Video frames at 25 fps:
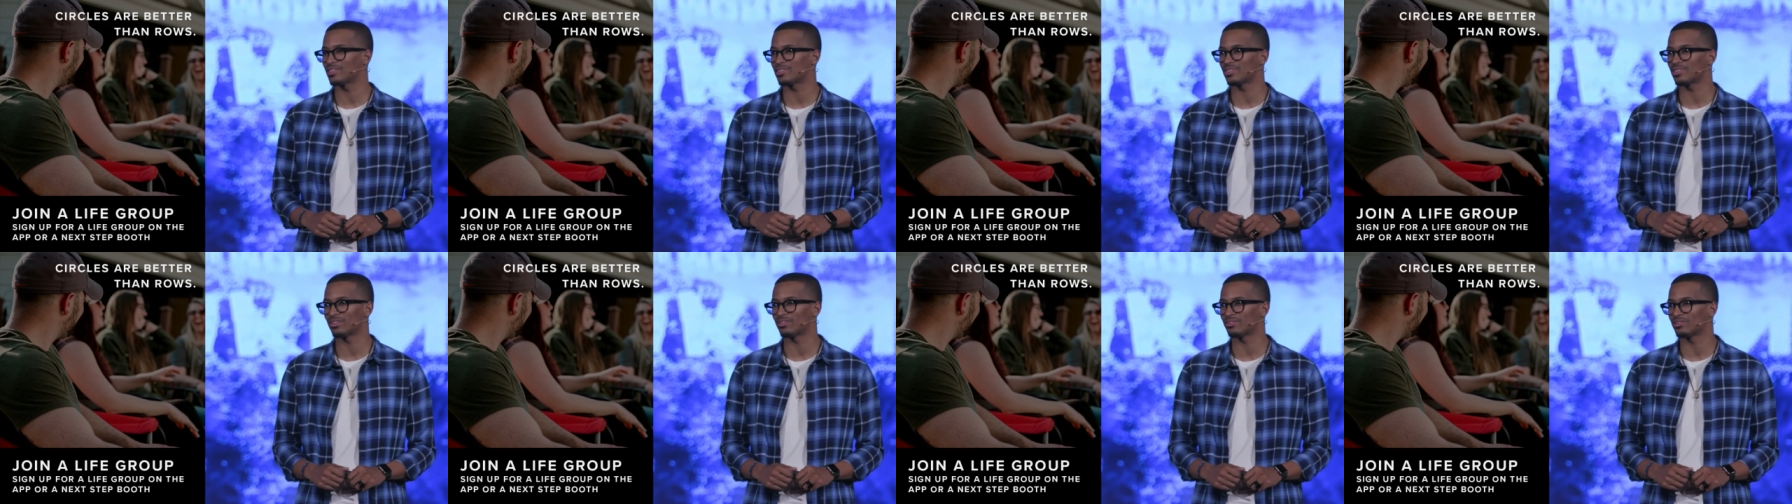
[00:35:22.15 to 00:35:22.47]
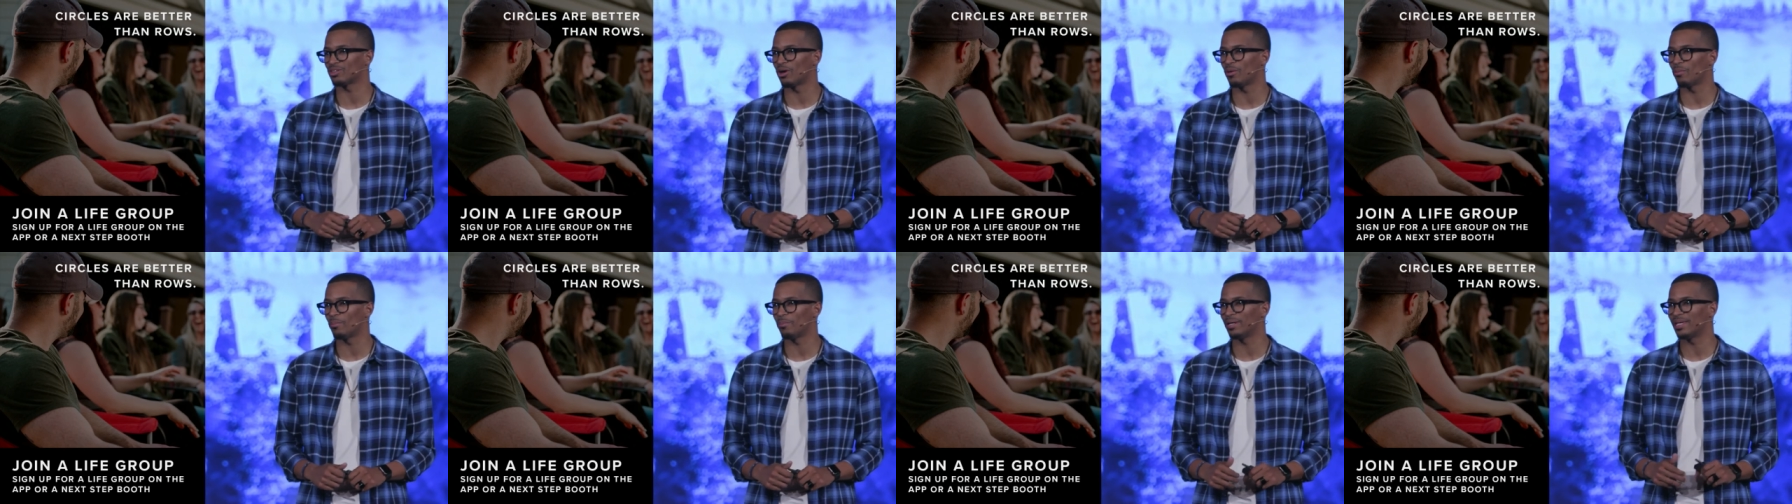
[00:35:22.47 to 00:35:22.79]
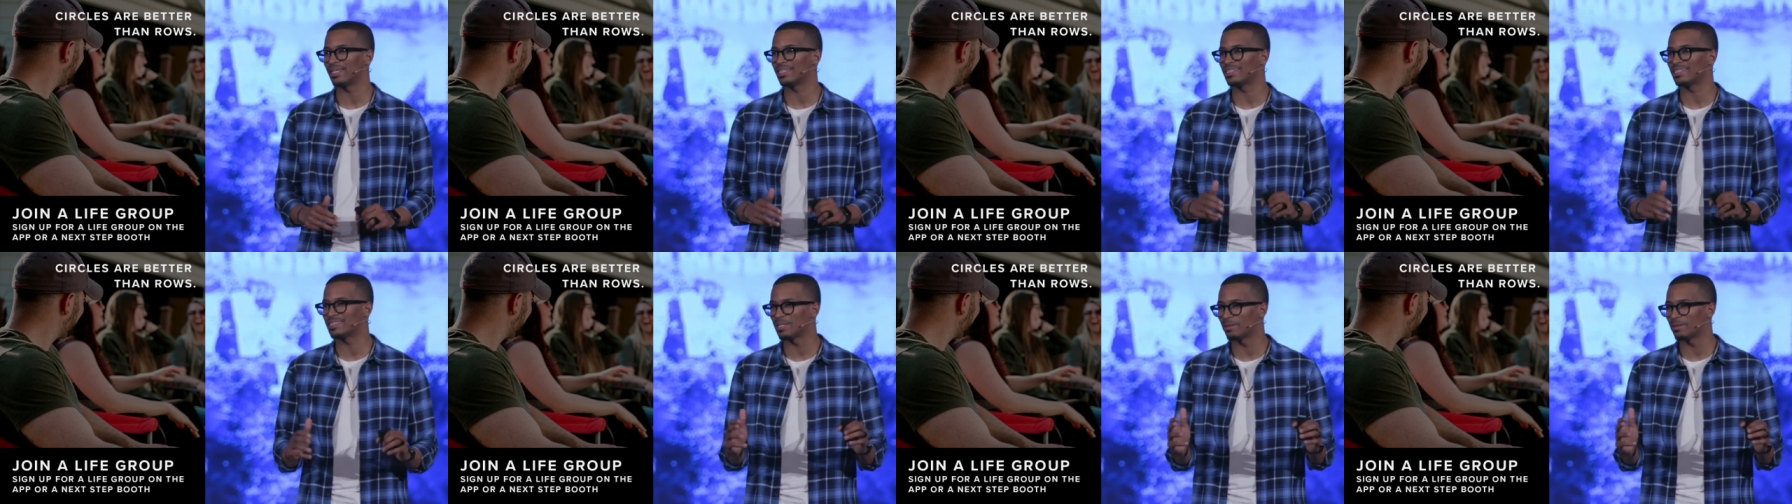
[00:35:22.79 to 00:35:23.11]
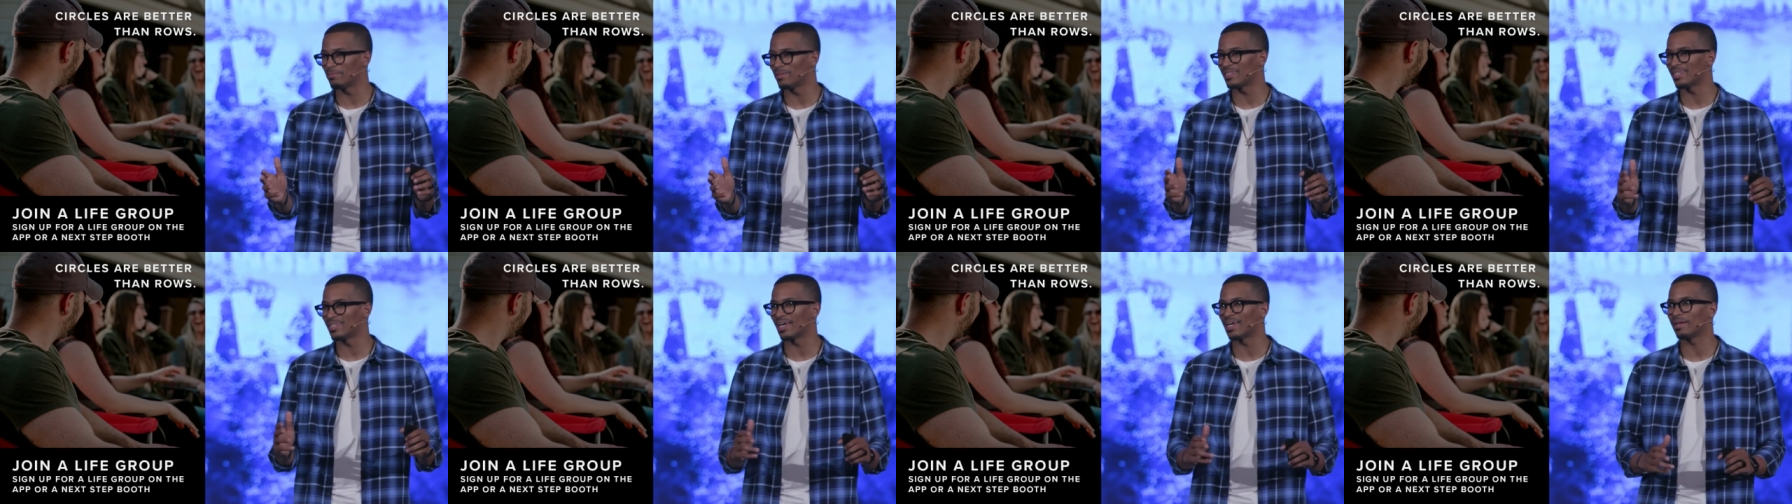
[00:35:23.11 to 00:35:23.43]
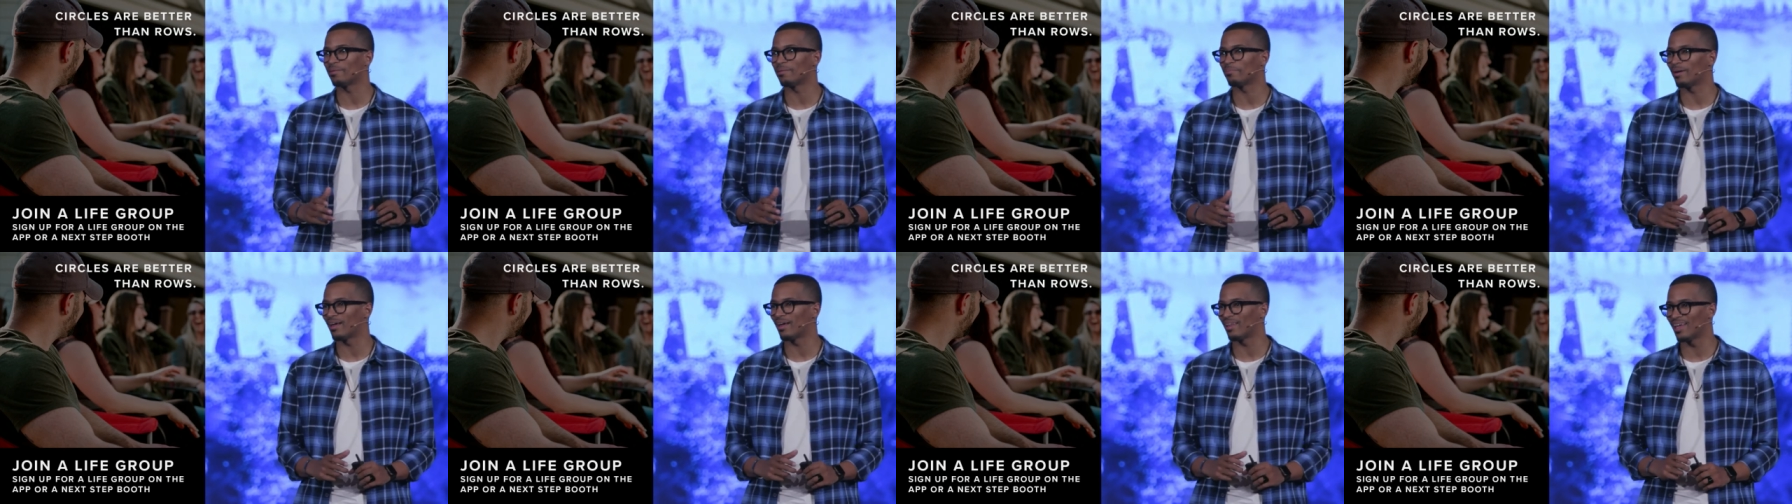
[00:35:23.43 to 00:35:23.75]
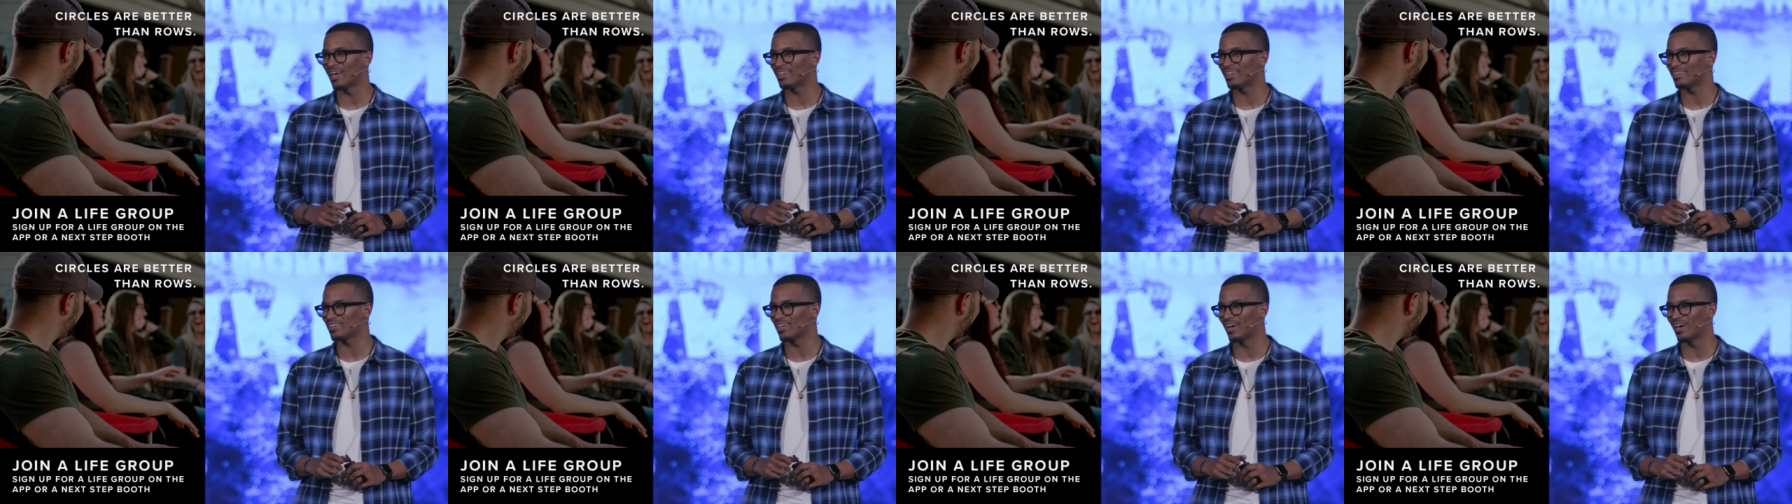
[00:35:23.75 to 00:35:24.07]
So don't be intimidated by
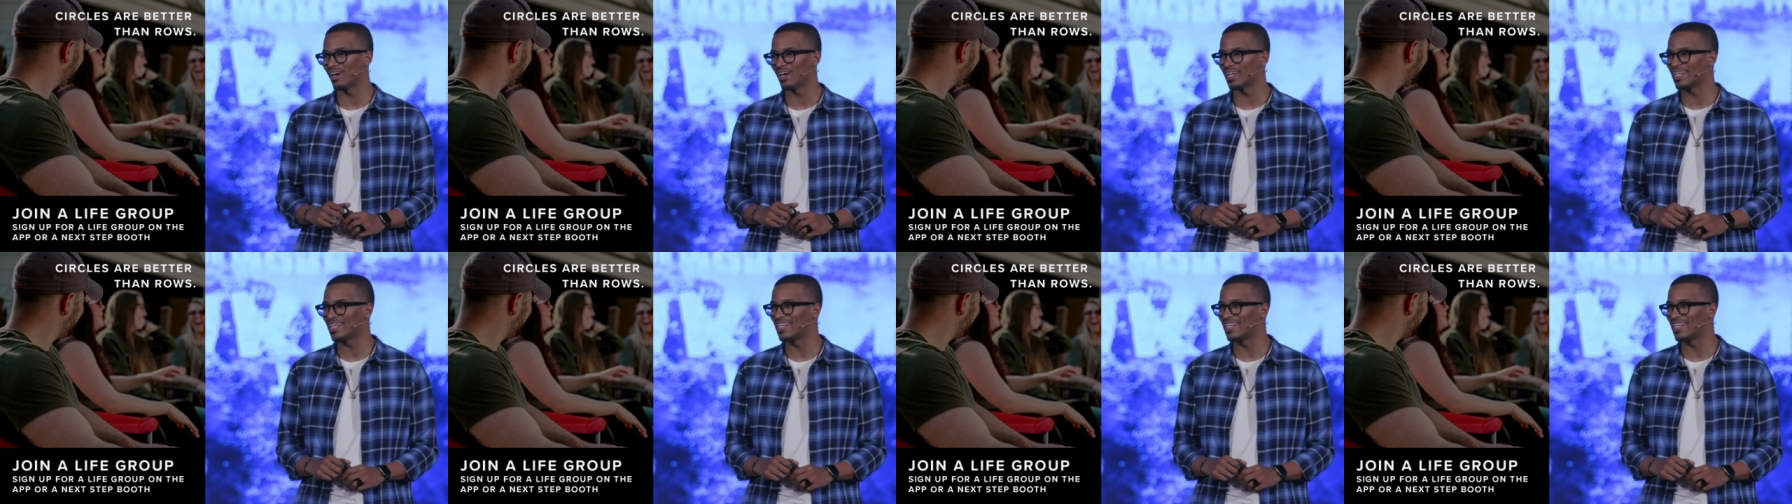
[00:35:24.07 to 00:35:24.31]
that thought.